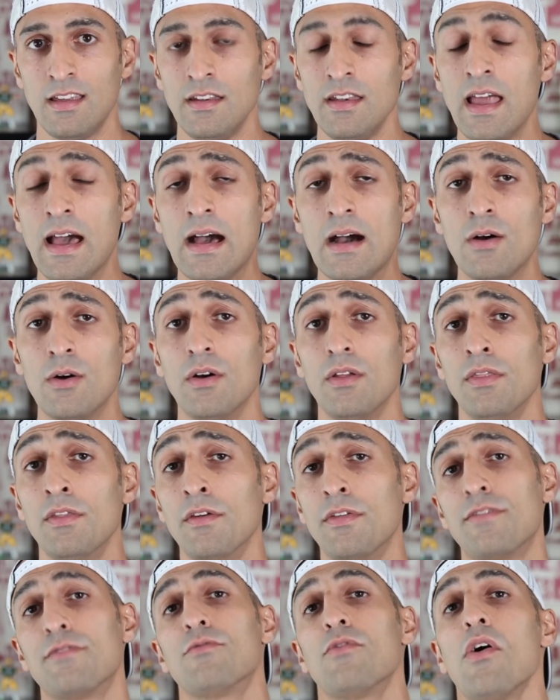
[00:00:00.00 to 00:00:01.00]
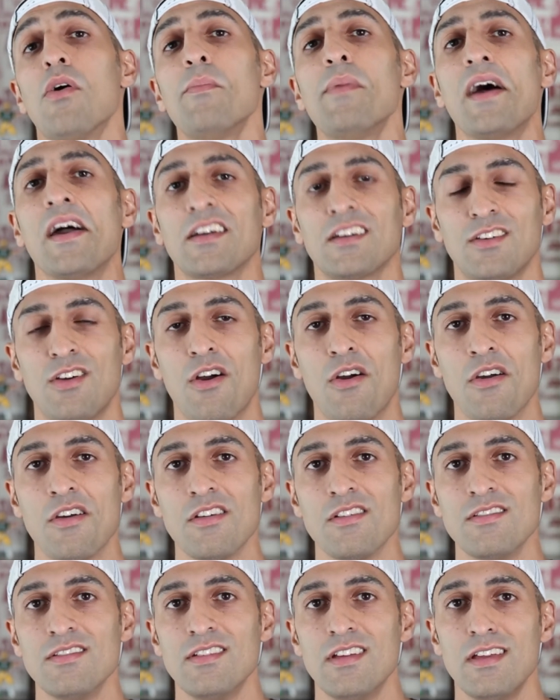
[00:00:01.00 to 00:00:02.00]
Now, the throwback
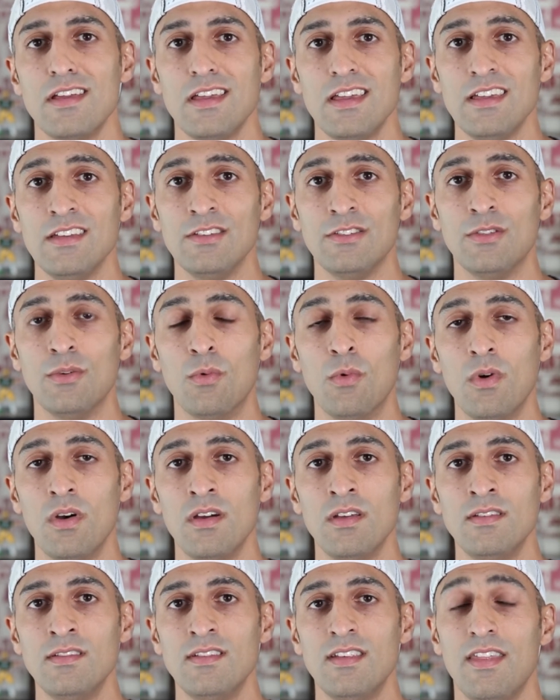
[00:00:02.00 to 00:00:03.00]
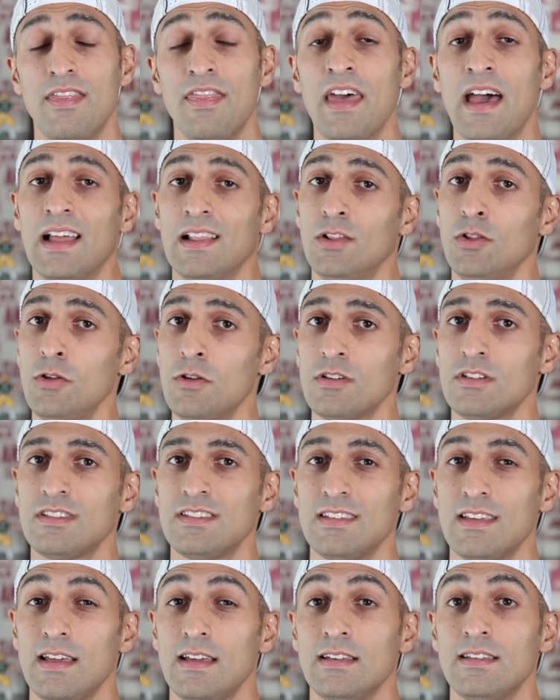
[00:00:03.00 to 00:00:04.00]
card is the one that
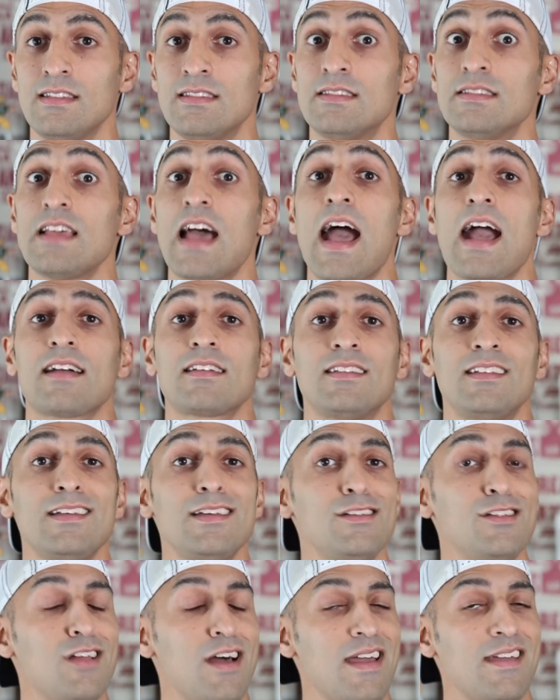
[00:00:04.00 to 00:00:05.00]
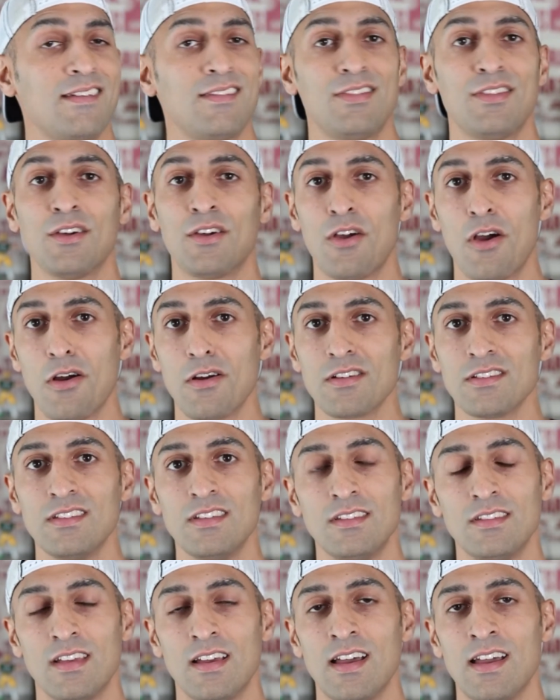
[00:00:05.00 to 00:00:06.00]
looks exactly like the card
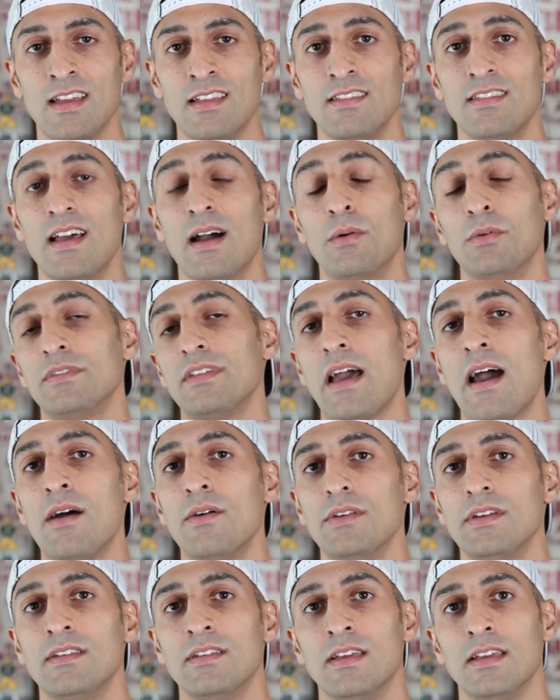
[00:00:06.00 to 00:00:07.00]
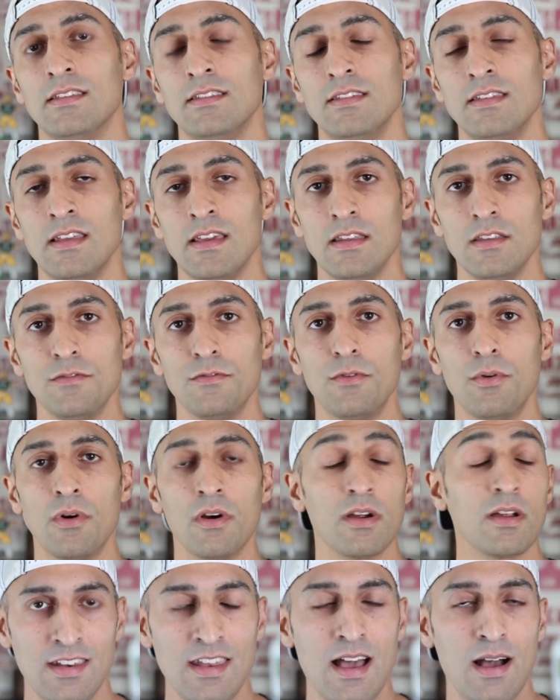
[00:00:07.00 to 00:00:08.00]
design that was out in
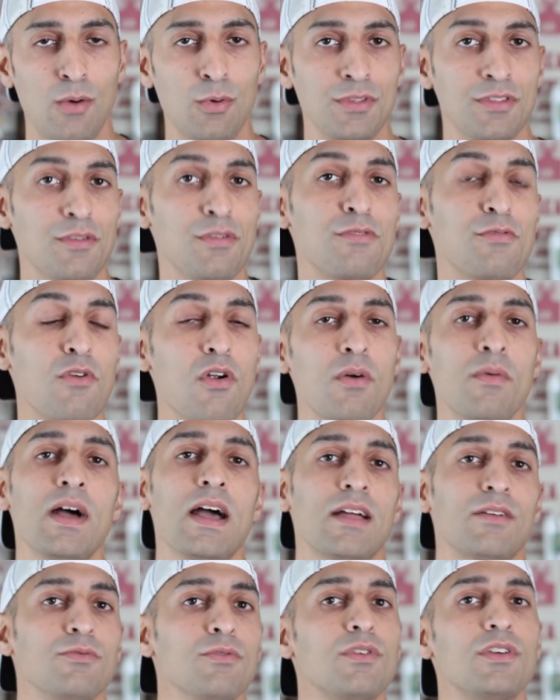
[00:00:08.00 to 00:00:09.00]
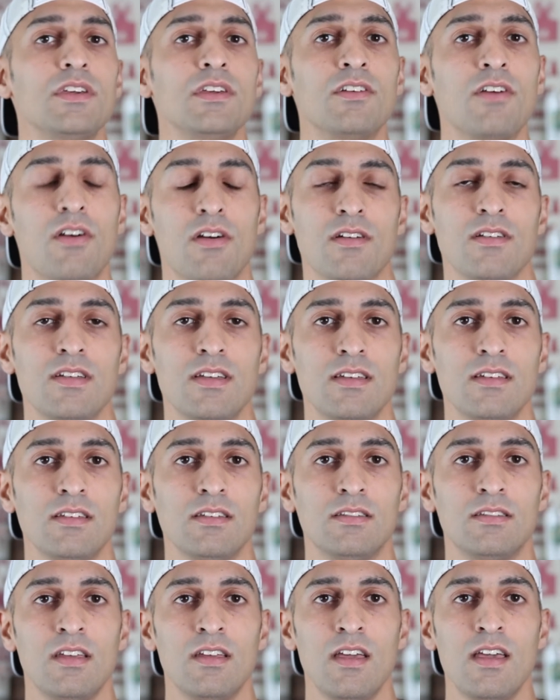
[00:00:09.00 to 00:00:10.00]
1984. Now, what the throwback rookie card
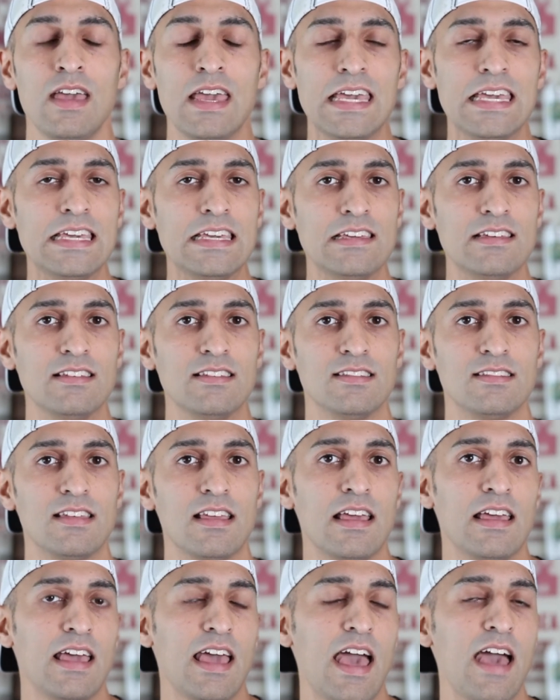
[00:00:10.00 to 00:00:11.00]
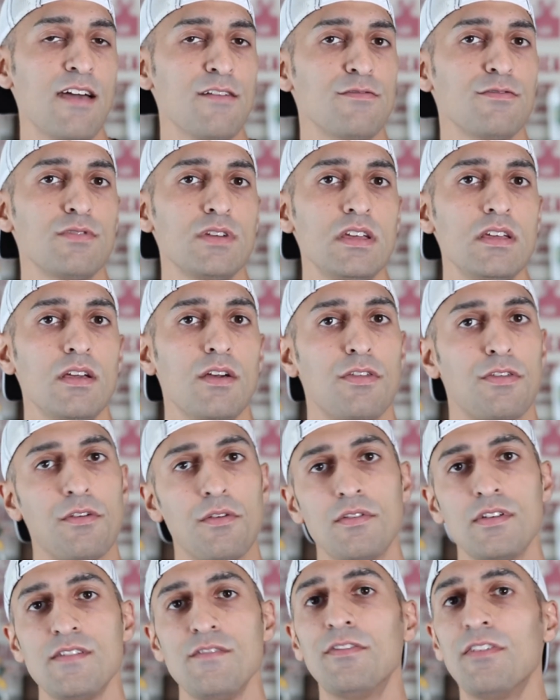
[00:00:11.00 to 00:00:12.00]
is every
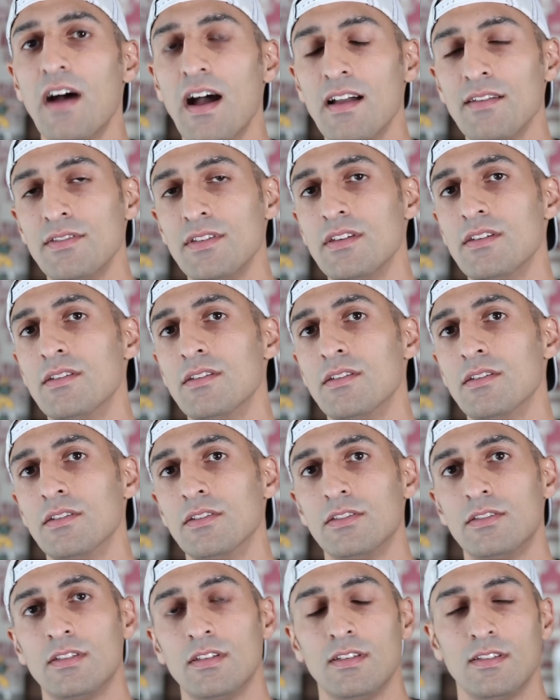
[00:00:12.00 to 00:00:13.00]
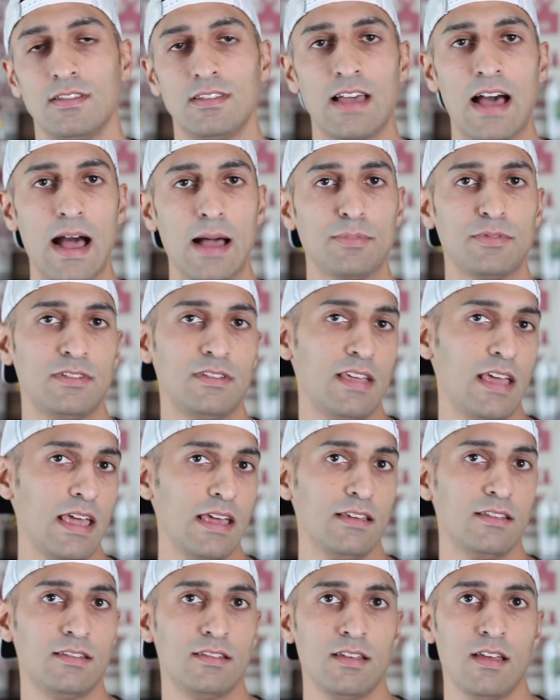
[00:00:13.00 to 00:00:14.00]
35 years, Topps
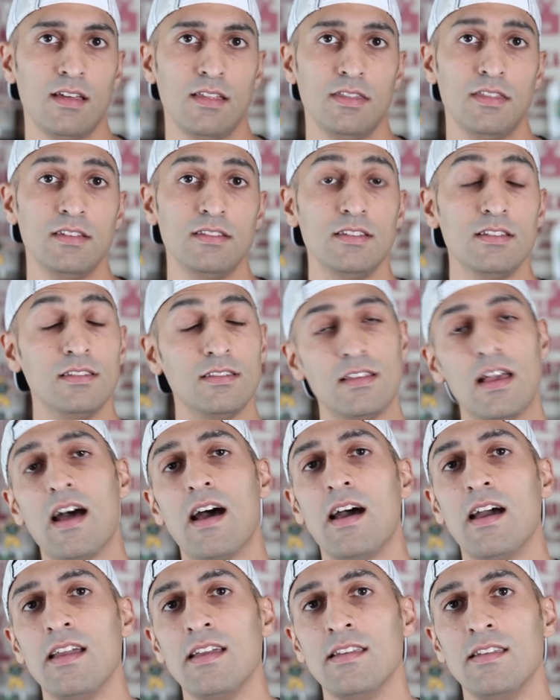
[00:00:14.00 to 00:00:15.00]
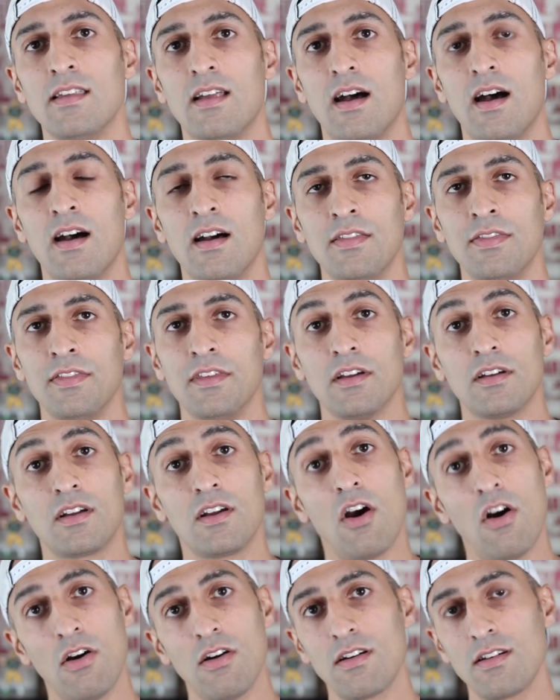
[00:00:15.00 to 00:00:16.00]
takes the design on the
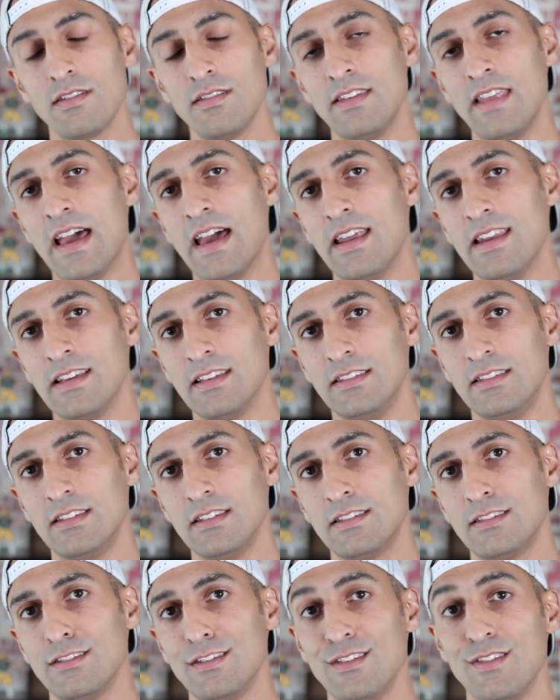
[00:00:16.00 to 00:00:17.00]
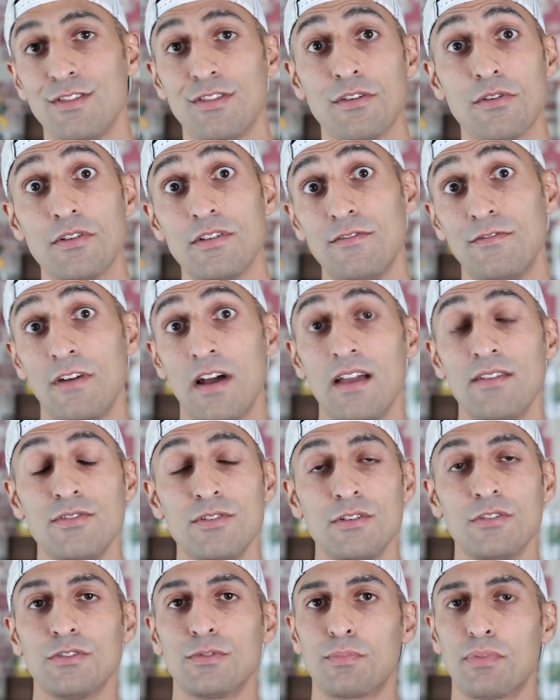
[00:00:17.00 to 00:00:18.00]
card that existed 35
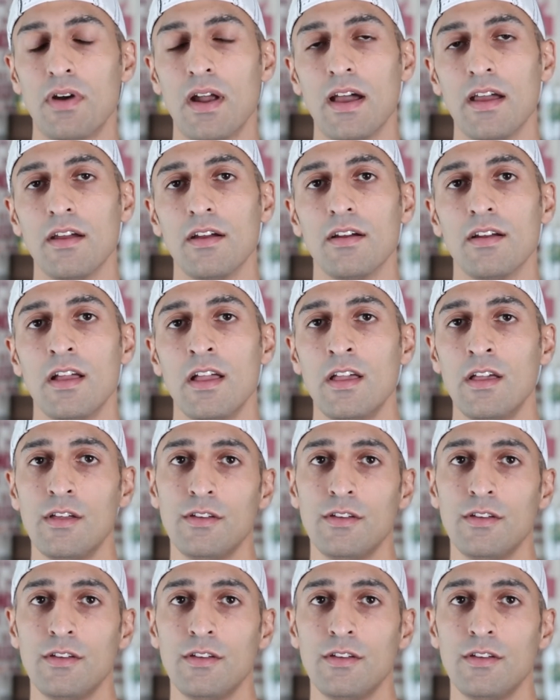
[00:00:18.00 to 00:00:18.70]
years prior.